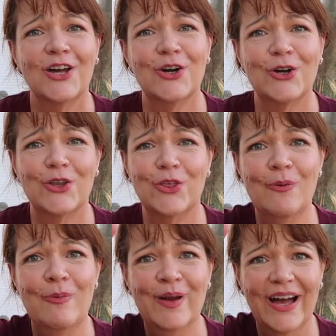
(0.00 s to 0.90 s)
cook
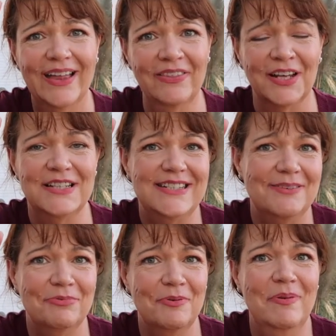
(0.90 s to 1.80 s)
them and then I
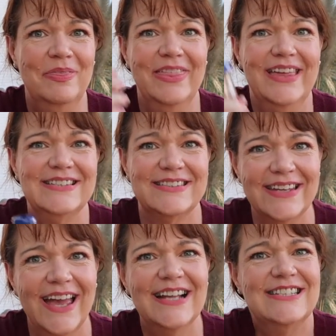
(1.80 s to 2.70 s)
dip them in this
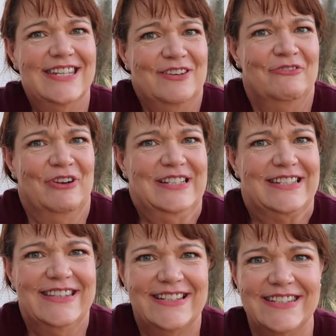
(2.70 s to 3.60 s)
and sit in
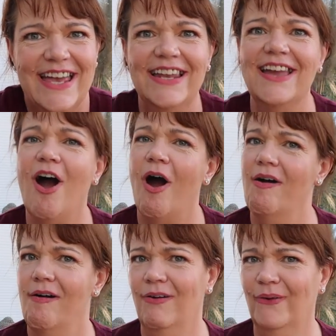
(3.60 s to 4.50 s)
front of the telly.
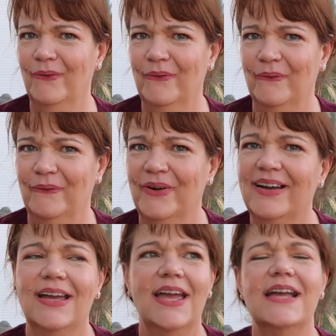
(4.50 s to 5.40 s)
Oh,
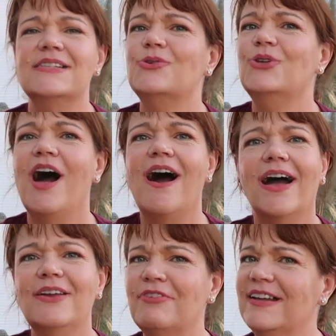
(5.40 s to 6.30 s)
it's all
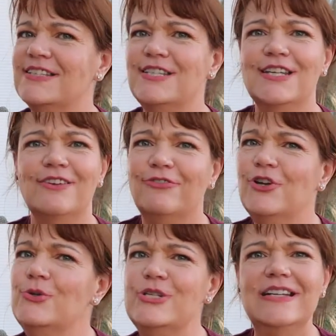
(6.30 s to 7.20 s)
high fancy
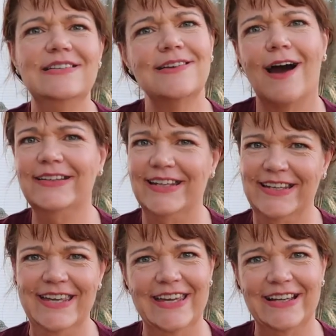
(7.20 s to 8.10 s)
fluting dining
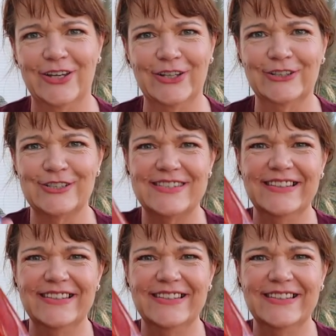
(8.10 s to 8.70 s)
here, girls.